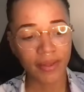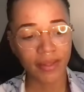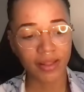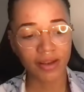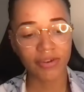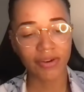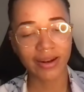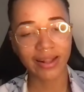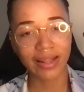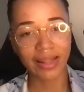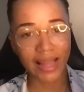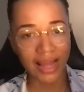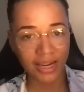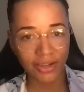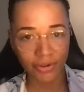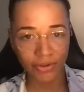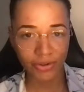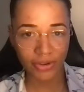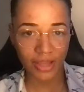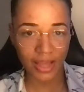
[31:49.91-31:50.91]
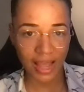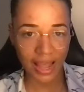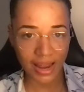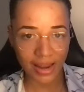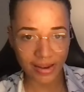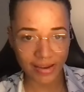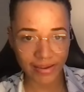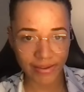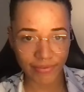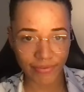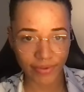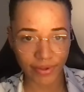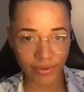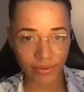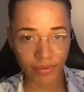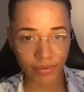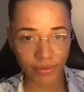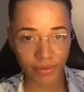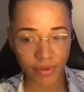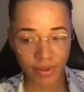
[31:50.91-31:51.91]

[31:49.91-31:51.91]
they're trying to latch onto your energy field